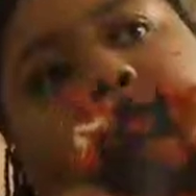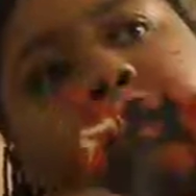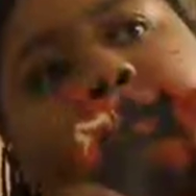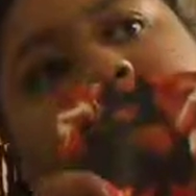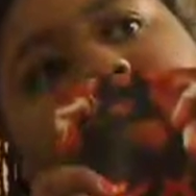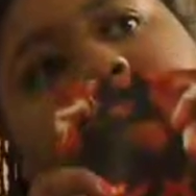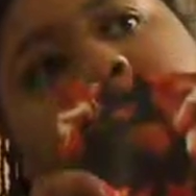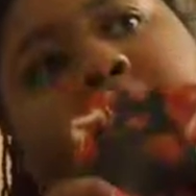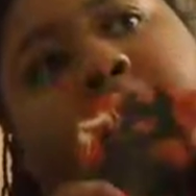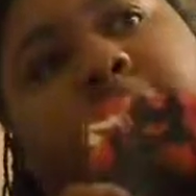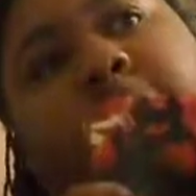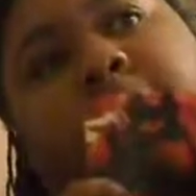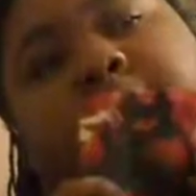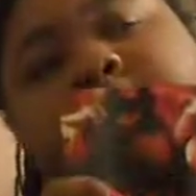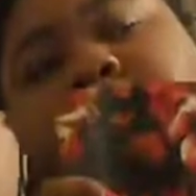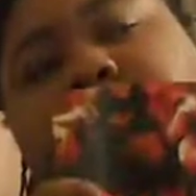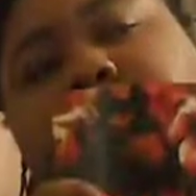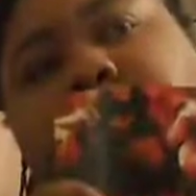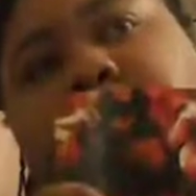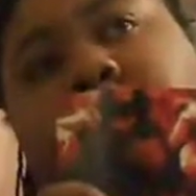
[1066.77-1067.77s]
of book that I'm
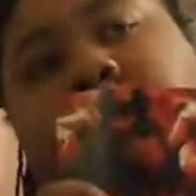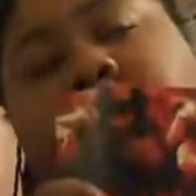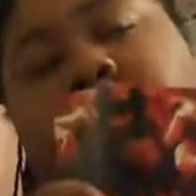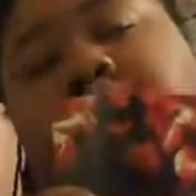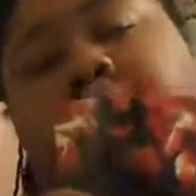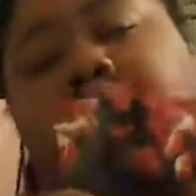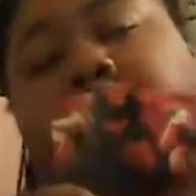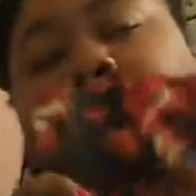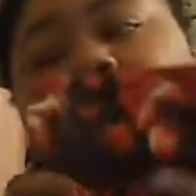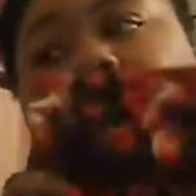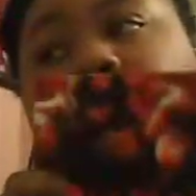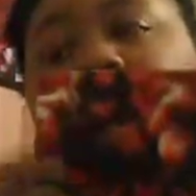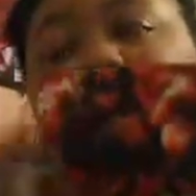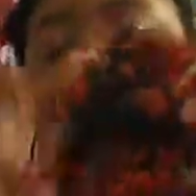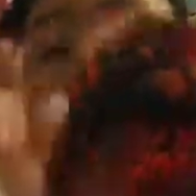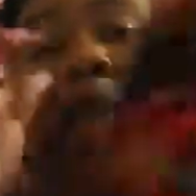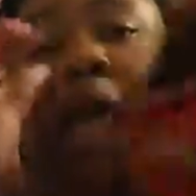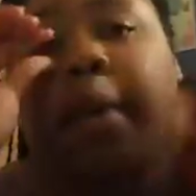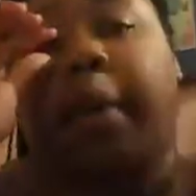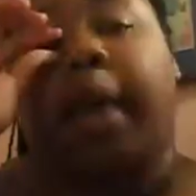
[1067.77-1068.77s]
not certain I'm gonna
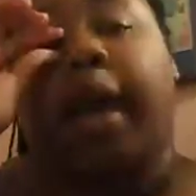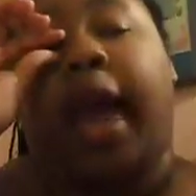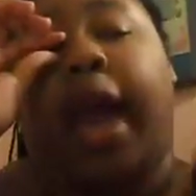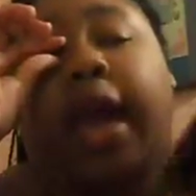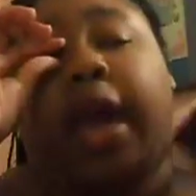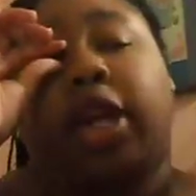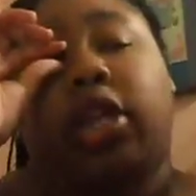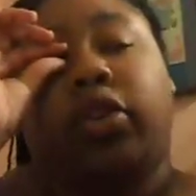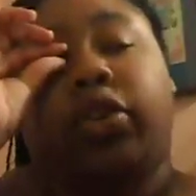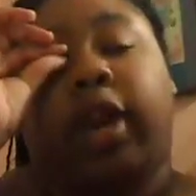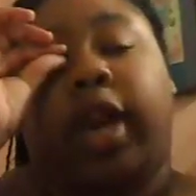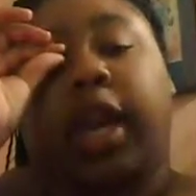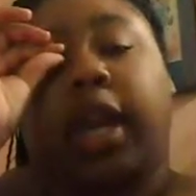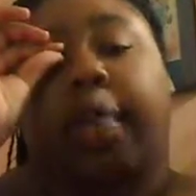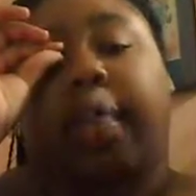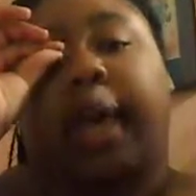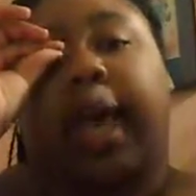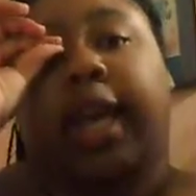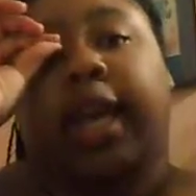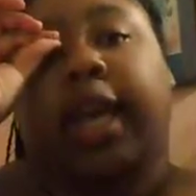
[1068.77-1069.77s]
like. That way I could trade it
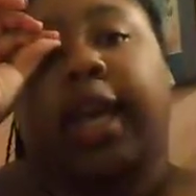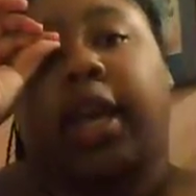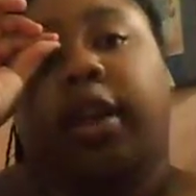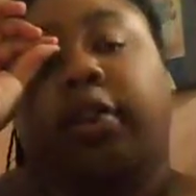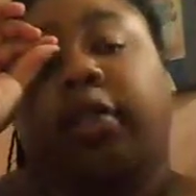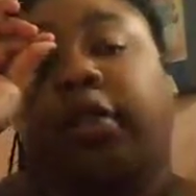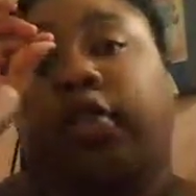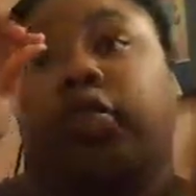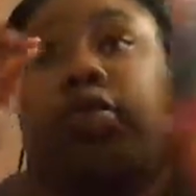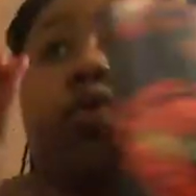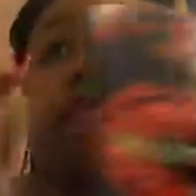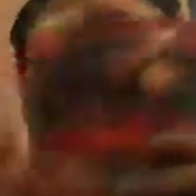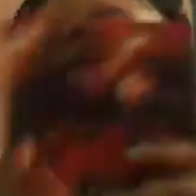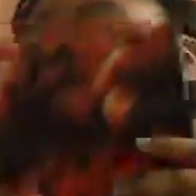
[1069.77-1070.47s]
back in for store